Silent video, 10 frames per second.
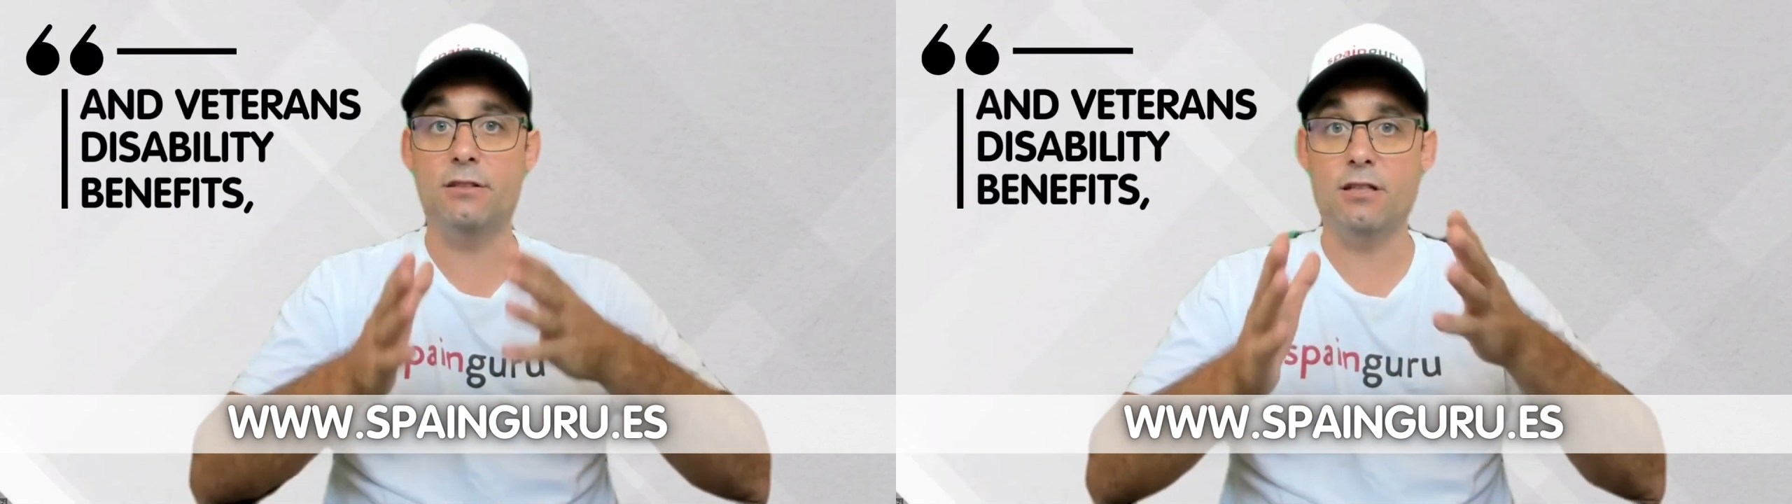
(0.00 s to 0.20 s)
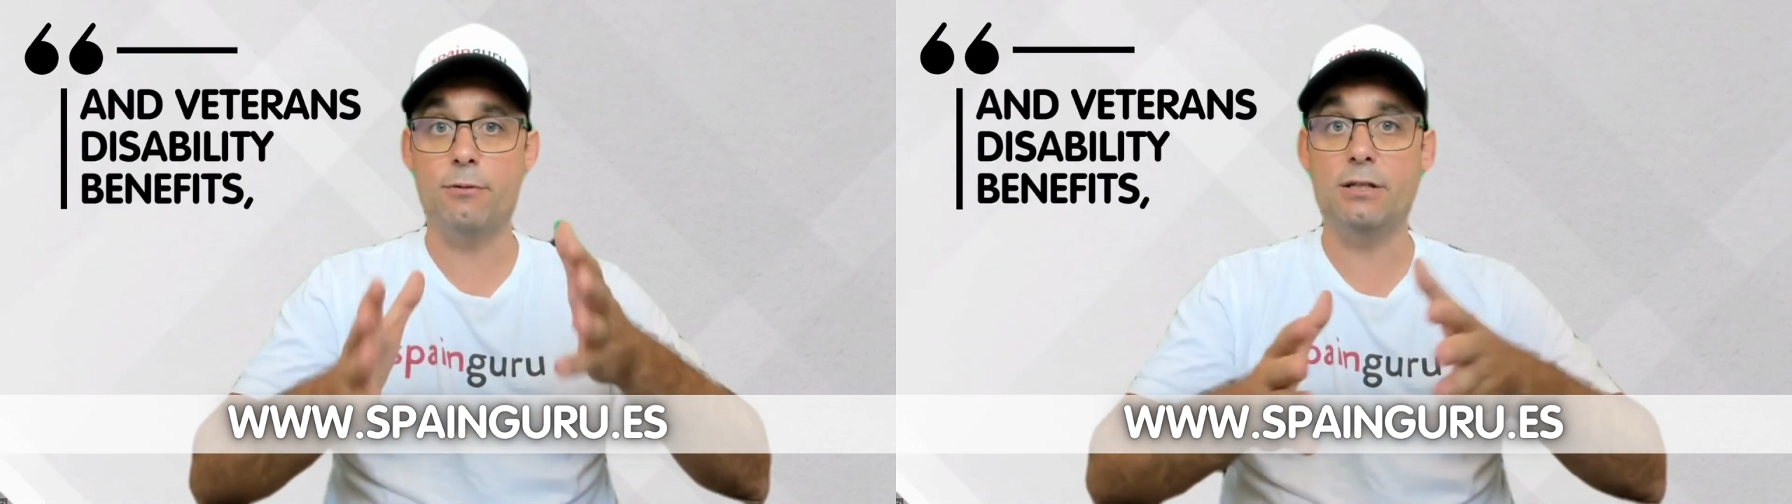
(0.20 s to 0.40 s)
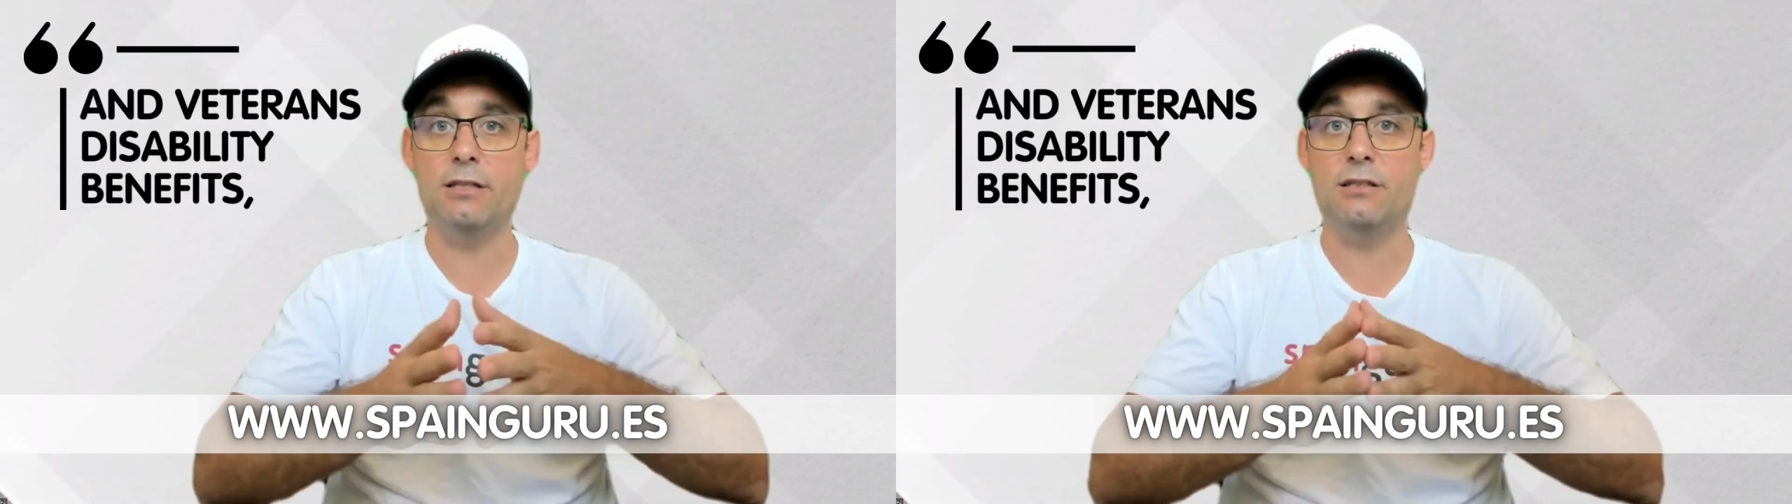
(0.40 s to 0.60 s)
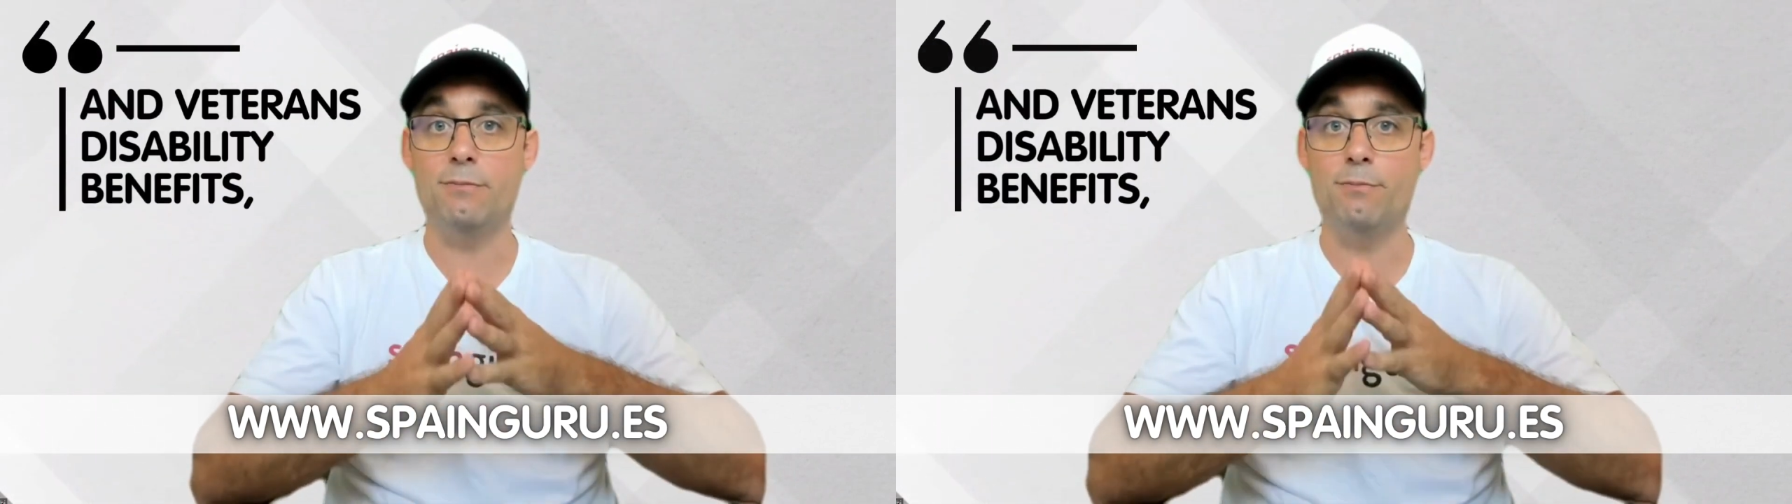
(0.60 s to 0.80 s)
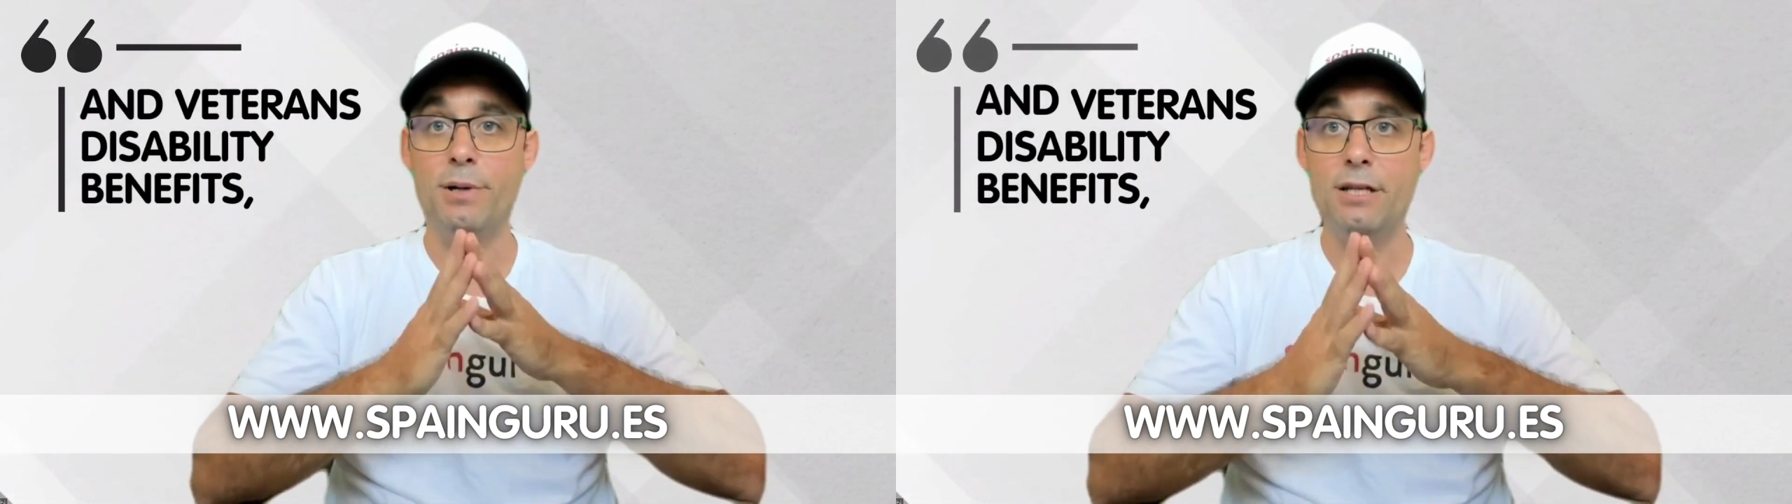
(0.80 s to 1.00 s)

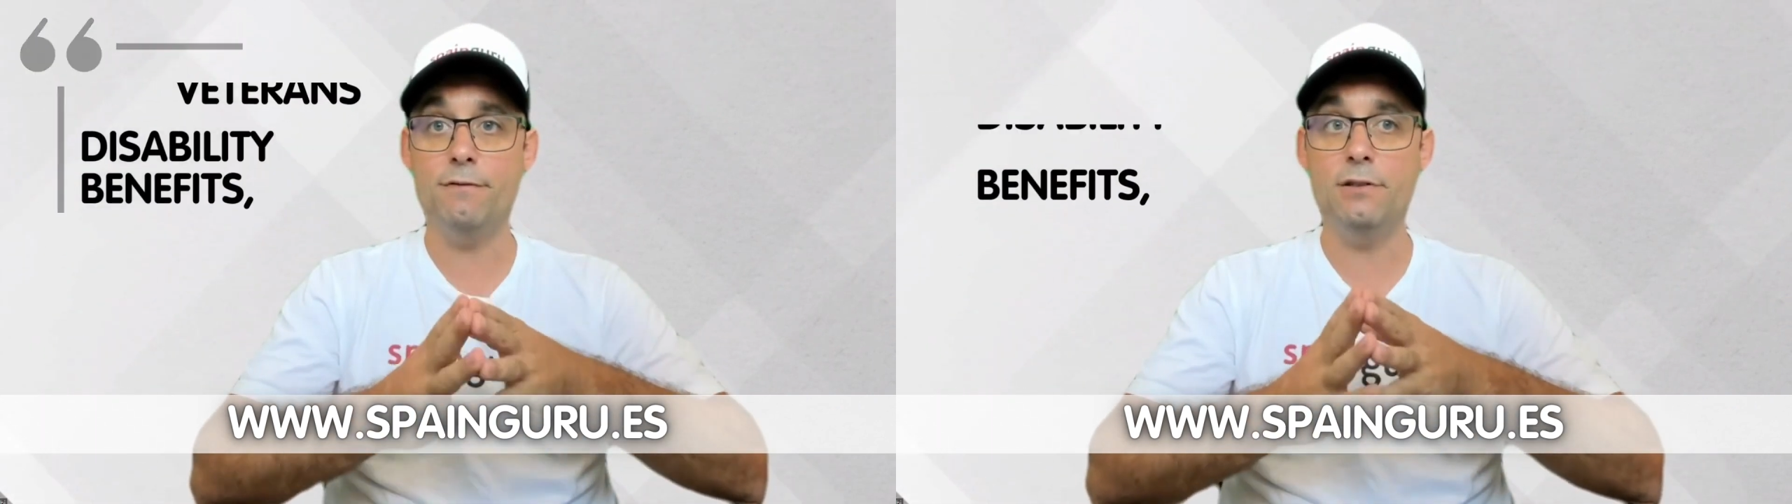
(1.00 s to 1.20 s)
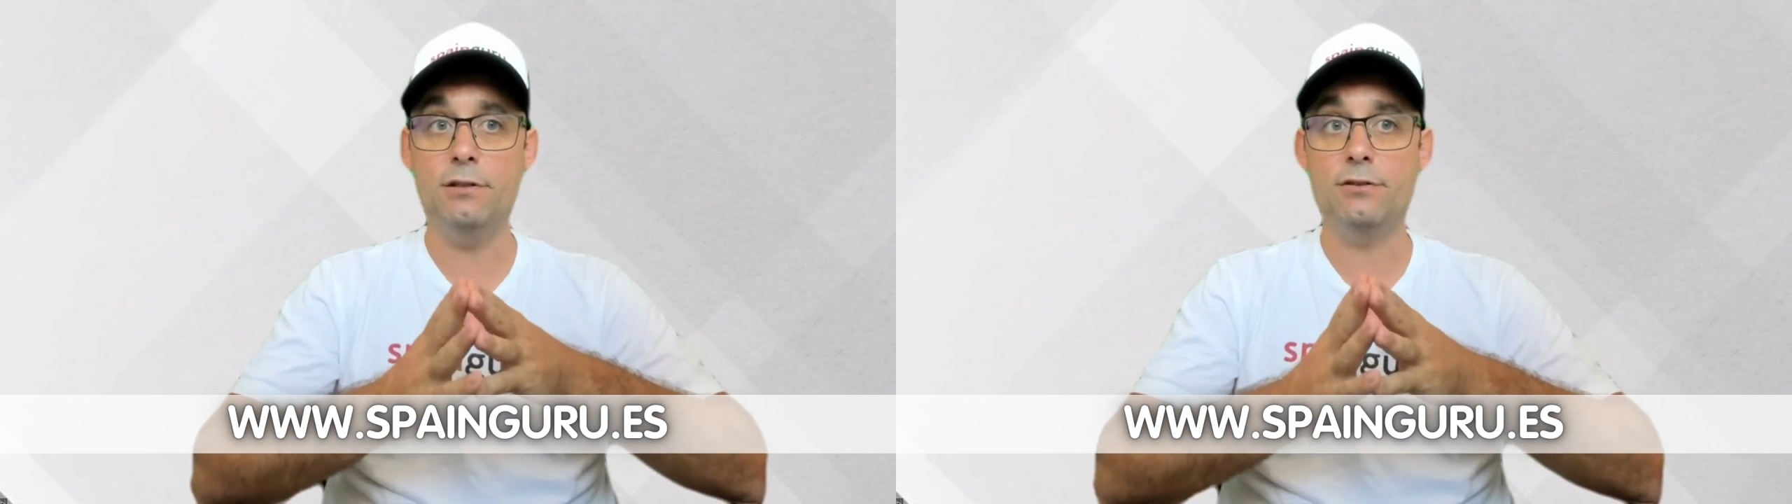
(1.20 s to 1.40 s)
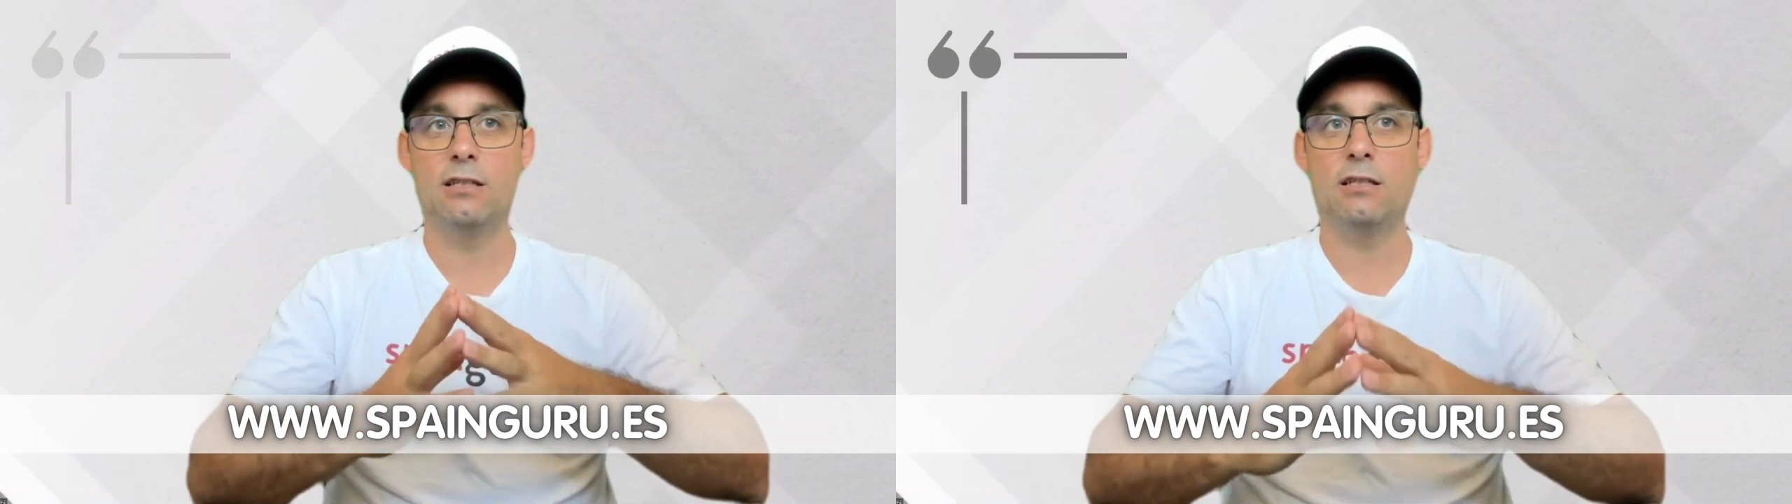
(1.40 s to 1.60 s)
Disability benefits,